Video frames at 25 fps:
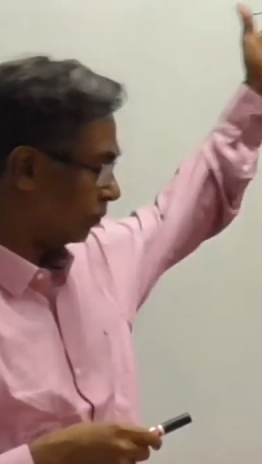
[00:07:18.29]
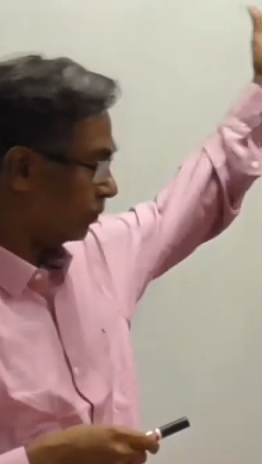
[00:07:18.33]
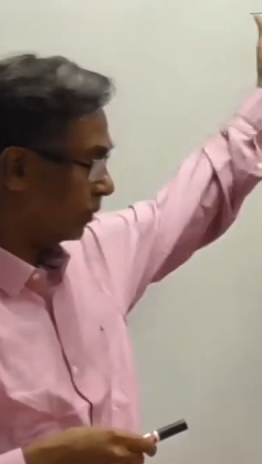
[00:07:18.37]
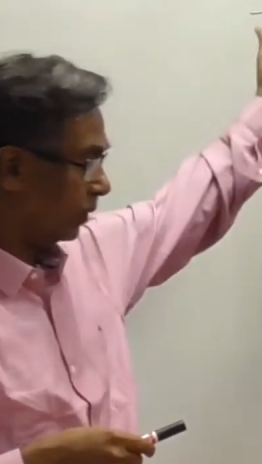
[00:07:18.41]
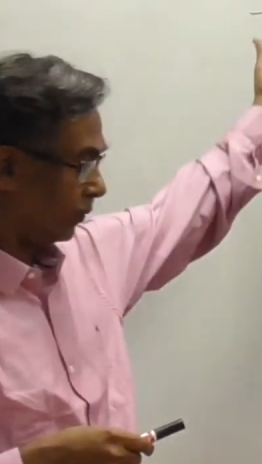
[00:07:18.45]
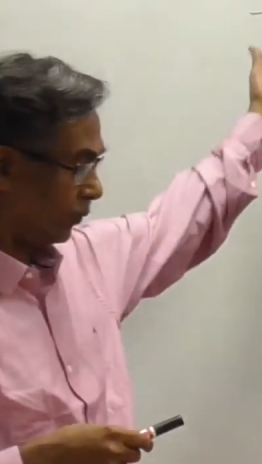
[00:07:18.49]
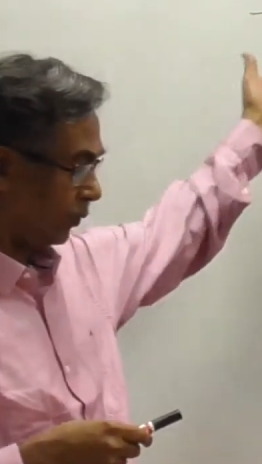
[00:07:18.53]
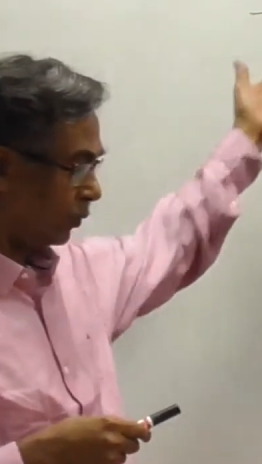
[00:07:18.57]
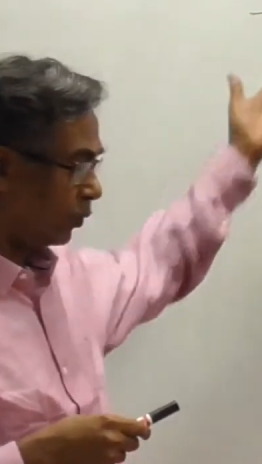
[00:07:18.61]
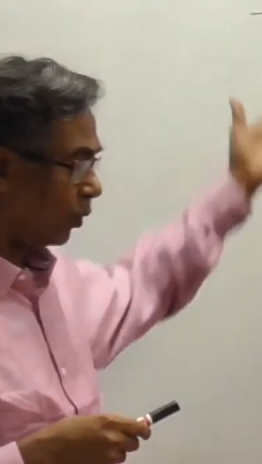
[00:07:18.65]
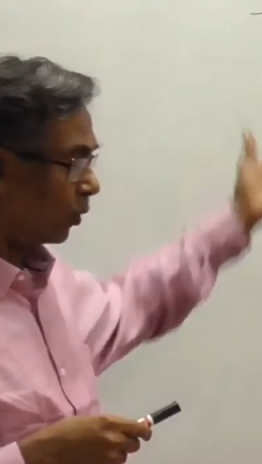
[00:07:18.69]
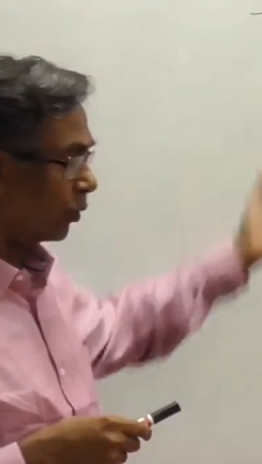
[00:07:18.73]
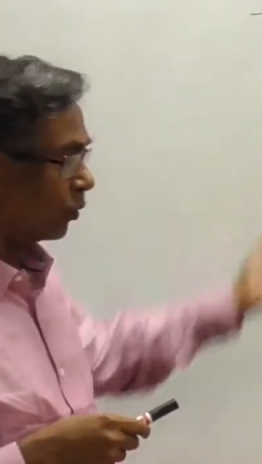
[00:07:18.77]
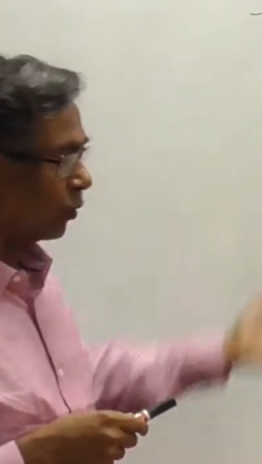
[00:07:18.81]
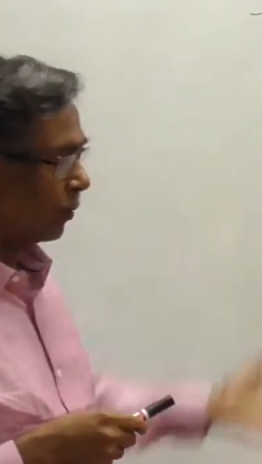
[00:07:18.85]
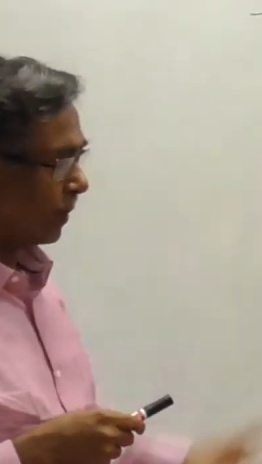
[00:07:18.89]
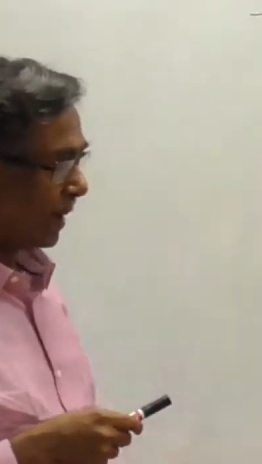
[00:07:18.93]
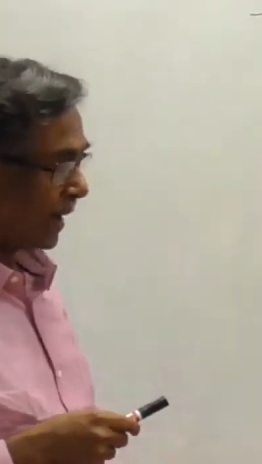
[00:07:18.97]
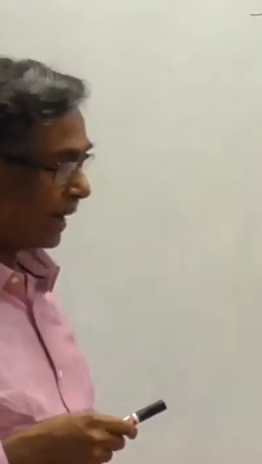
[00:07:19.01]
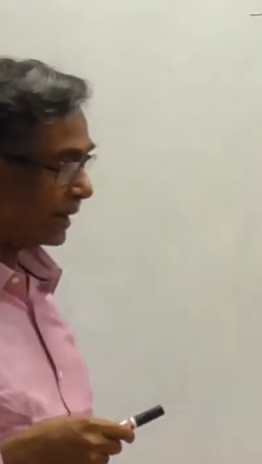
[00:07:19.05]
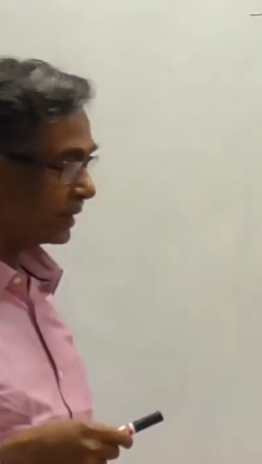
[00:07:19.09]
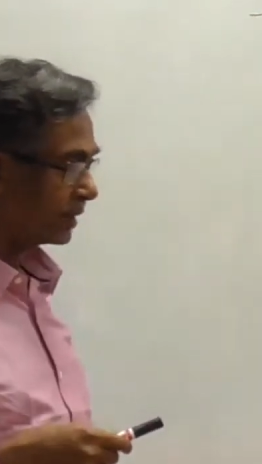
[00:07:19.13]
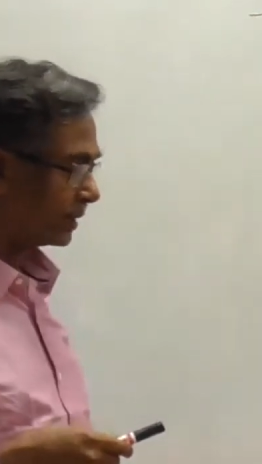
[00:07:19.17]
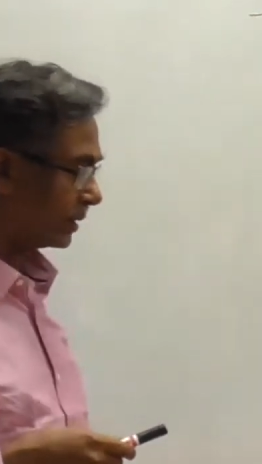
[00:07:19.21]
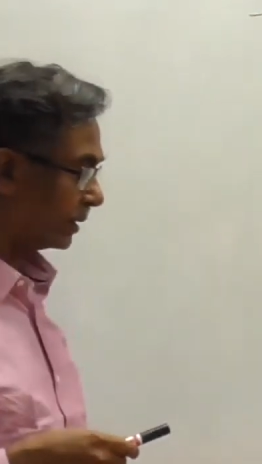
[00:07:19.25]
if you don't do
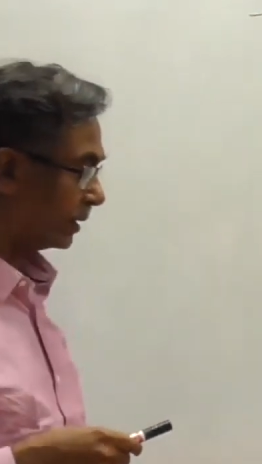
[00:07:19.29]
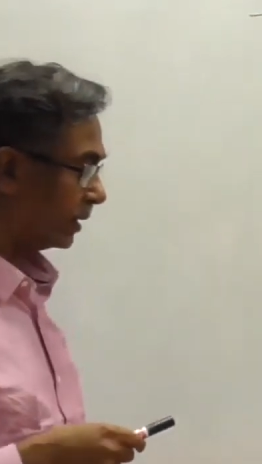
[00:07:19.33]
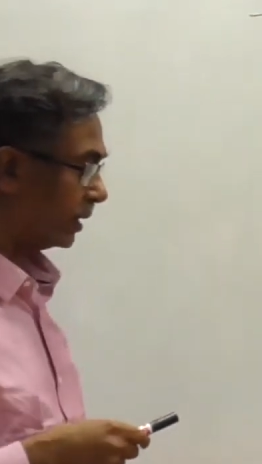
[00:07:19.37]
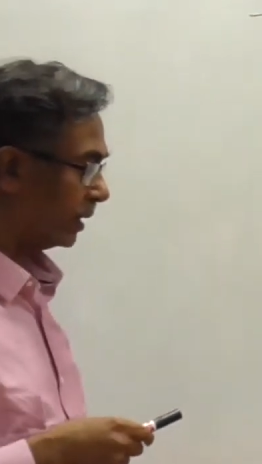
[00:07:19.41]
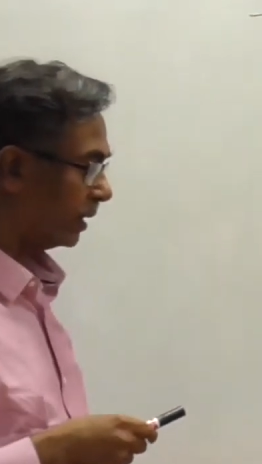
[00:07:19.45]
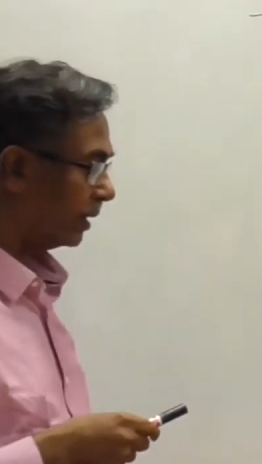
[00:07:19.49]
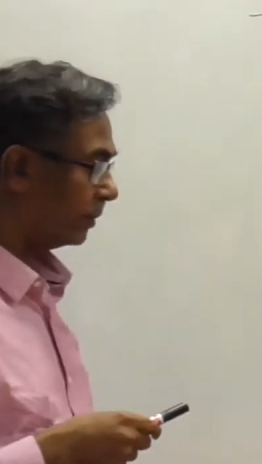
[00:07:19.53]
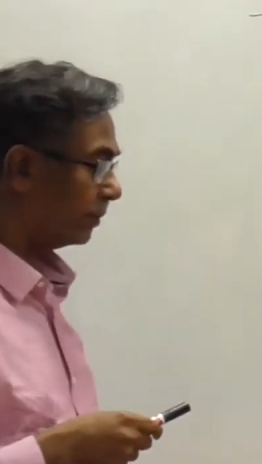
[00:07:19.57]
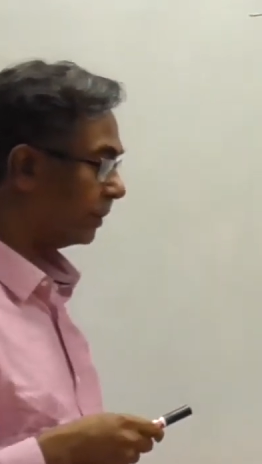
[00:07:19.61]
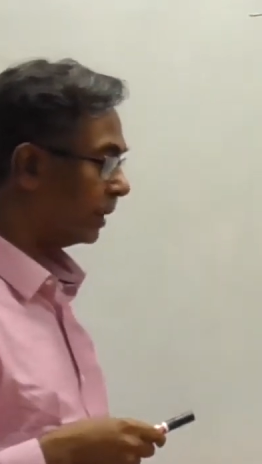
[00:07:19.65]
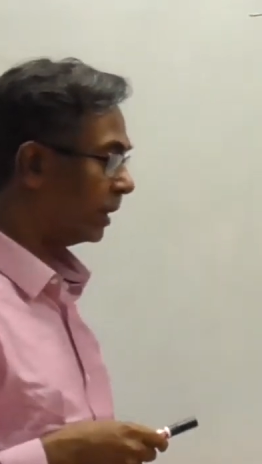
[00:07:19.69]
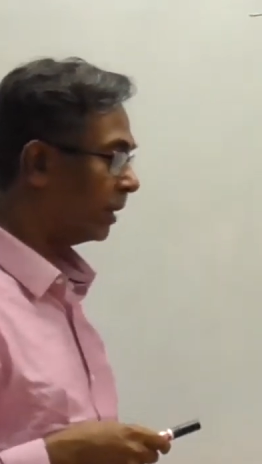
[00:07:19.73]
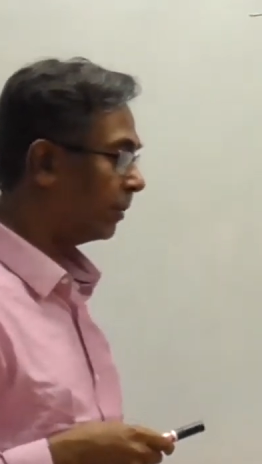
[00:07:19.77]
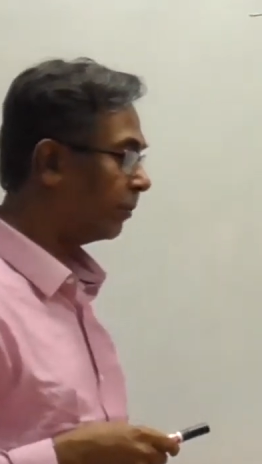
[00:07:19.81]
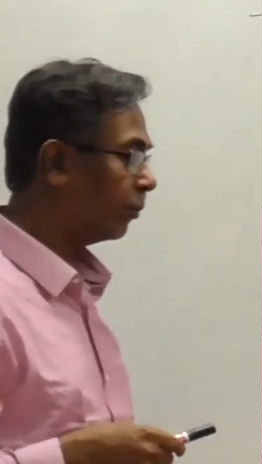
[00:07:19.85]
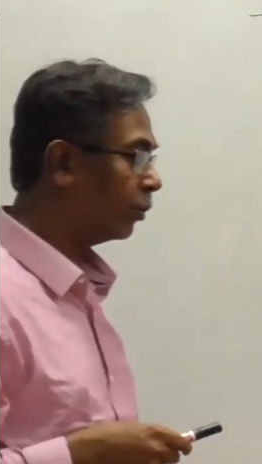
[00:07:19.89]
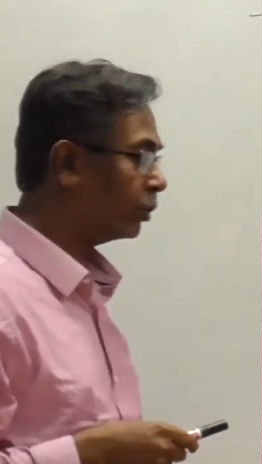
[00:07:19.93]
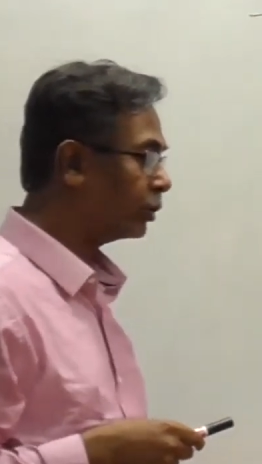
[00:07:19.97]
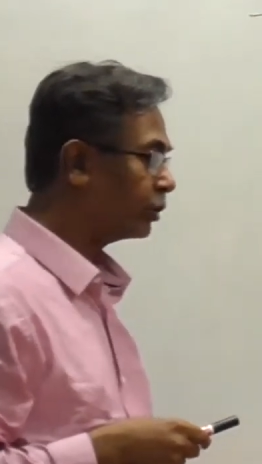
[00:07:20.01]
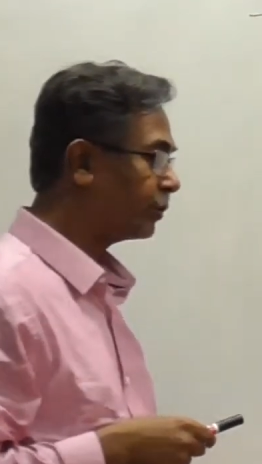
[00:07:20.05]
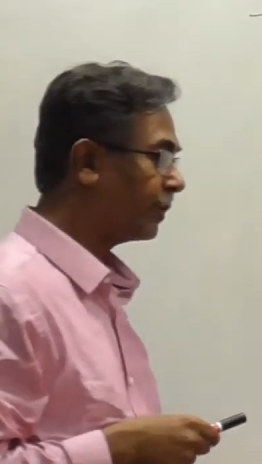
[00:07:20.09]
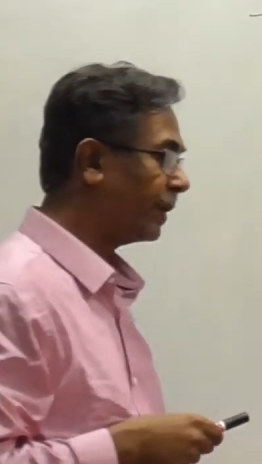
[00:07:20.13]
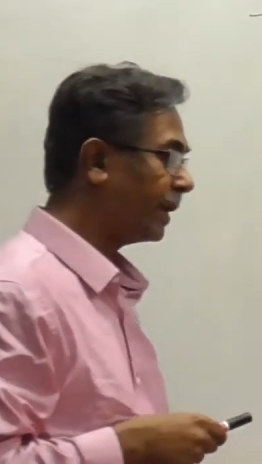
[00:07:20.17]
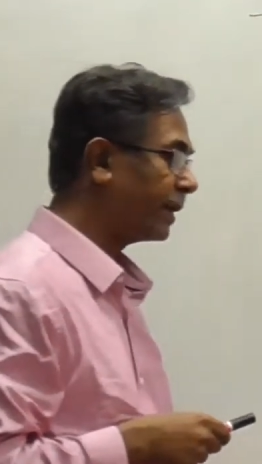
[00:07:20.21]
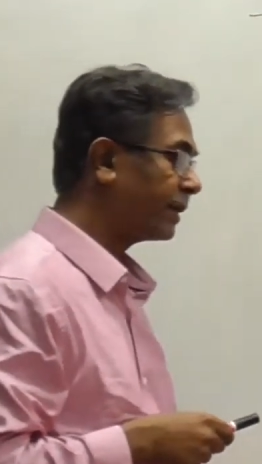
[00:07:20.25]

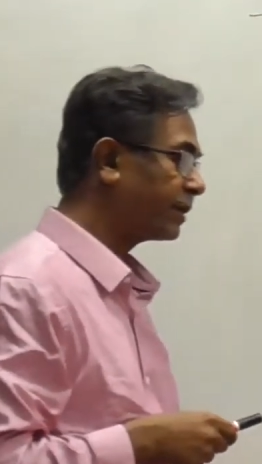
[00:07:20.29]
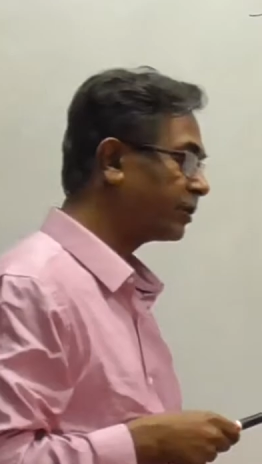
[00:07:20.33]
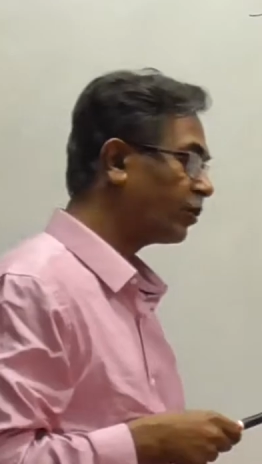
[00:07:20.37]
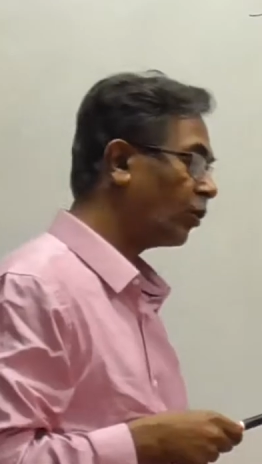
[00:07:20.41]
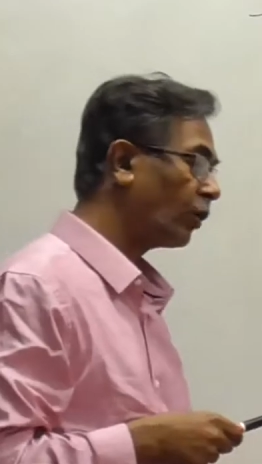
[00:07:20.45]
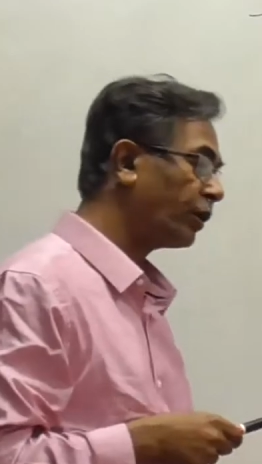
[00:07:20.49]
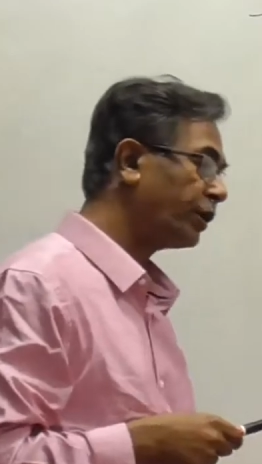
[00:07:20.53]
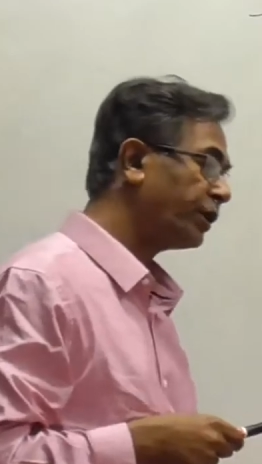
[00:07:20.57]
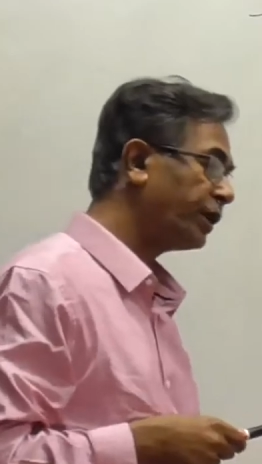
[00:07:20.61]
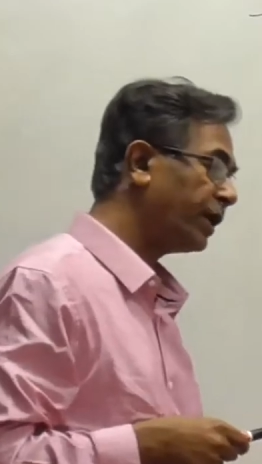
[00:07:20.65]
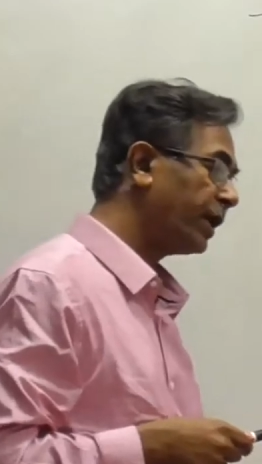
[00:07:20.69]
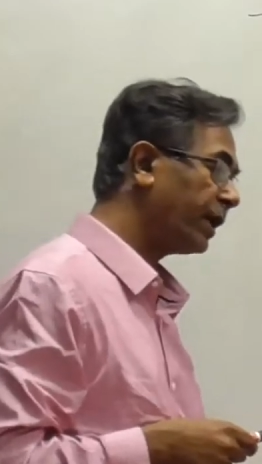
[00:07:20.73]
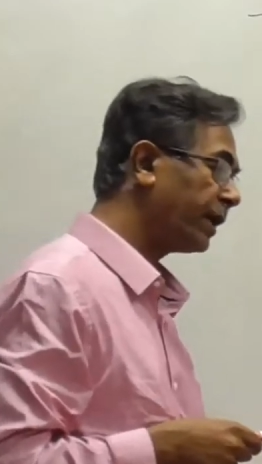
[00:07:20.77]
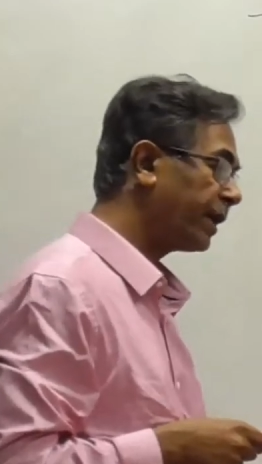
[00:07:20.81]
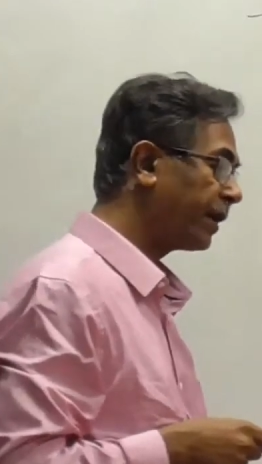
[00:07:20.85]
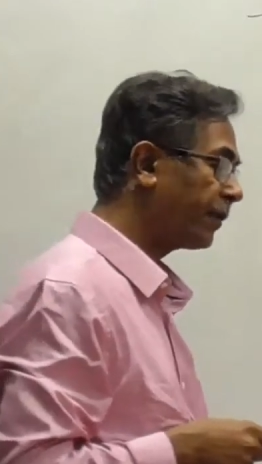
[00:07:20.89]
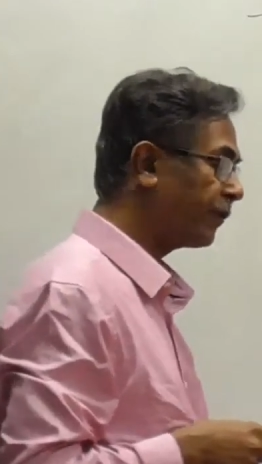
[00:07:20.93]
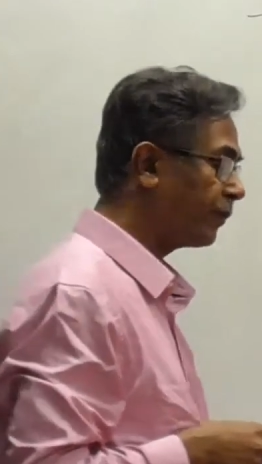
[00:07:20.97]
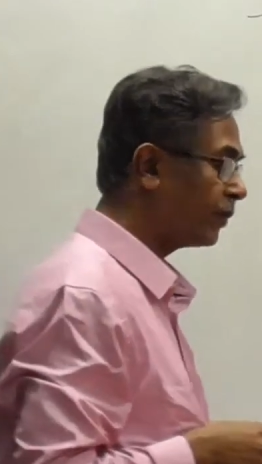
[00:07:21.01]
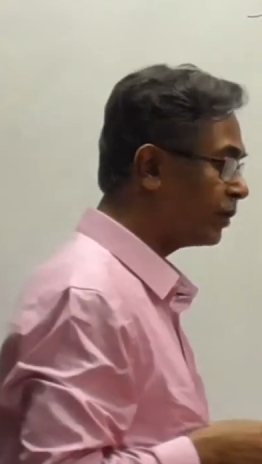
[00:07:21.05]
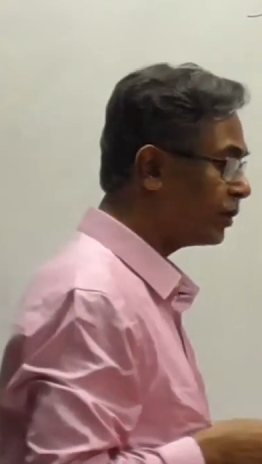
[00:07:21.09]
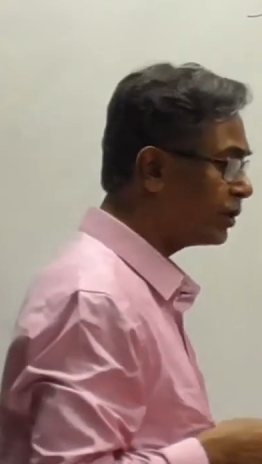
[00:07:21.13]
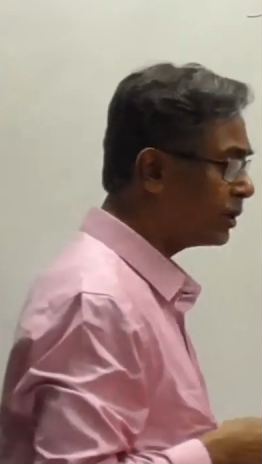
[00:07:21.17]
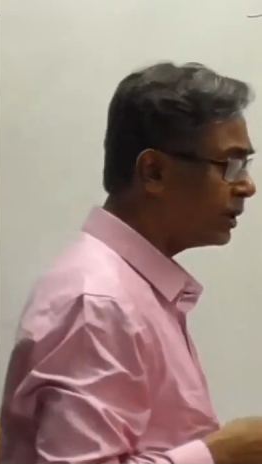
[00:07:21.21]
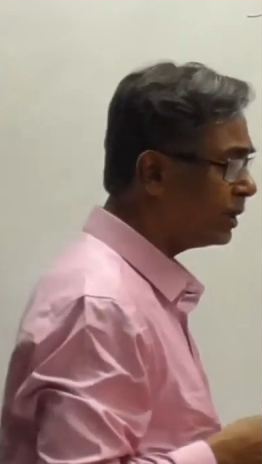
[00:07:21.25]
Boltzmann's original
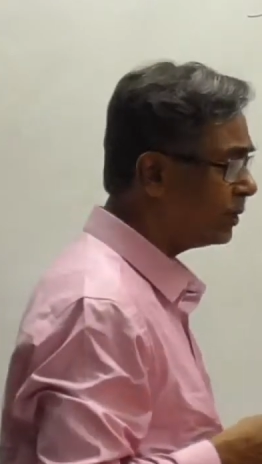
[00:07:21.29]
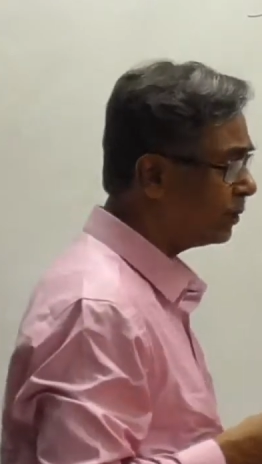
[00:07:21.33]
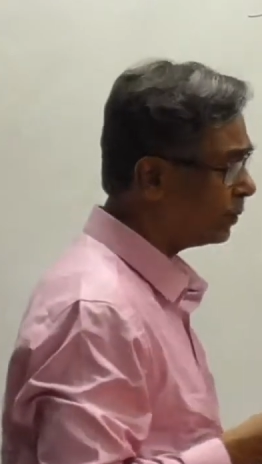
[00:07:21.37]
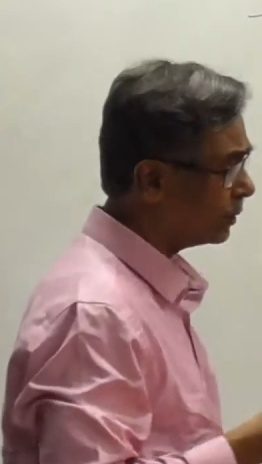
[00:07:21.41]
derivation,